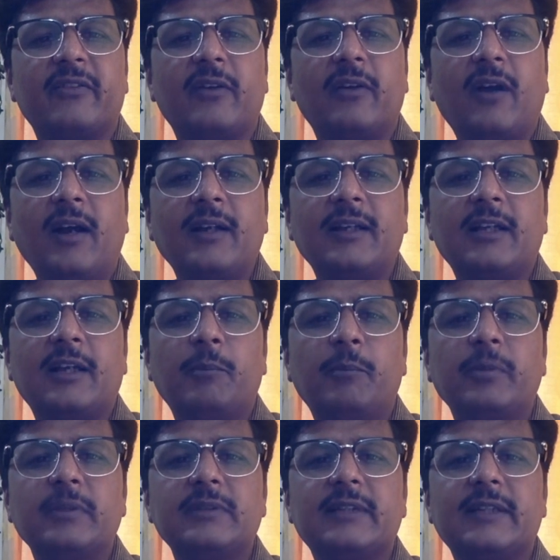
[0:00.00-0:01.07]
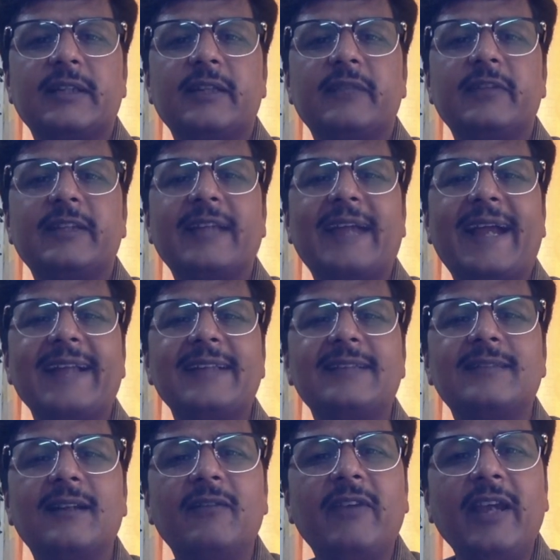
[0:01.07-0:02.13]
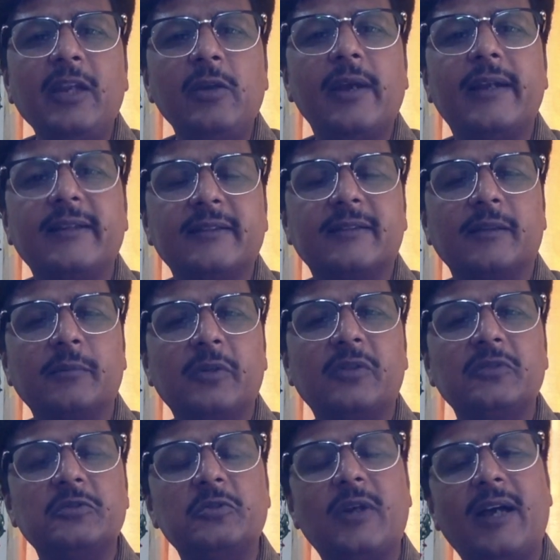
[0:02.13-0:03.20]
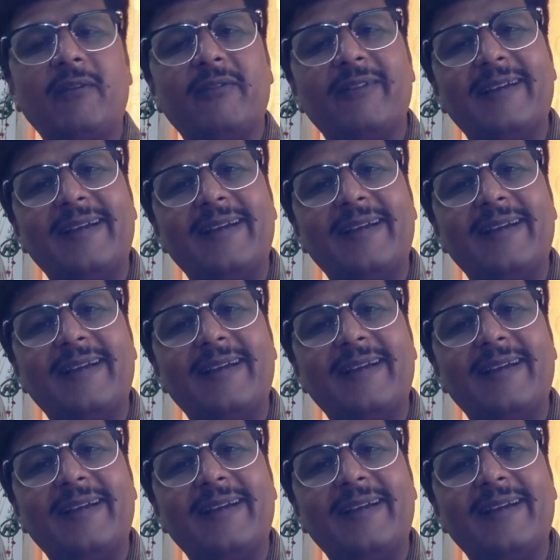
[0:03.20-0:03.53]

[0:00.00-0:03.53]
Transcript: not compensated with additional value addition because you have